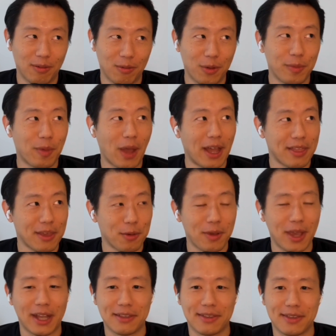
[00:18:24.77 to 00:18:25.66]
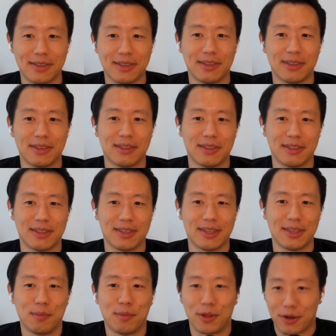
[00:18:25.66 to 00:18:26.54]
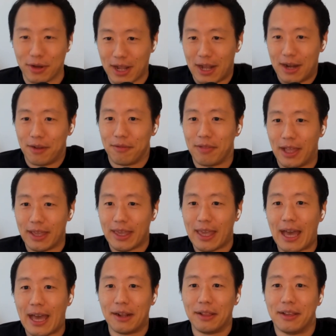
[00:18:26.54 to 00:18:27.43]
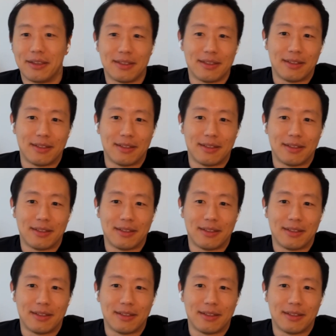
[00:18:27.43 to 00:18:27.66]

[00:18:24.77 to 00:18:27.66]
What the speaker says: I think we had similar kind of like catalyst.